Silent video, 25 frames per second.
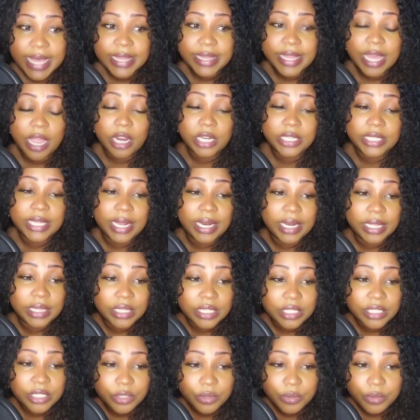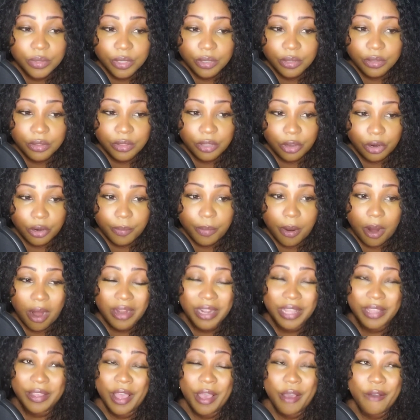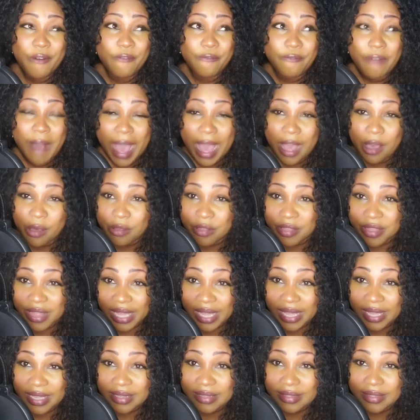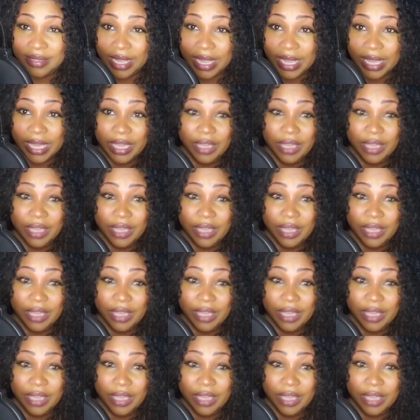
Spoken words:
They are telling this new third party vile things,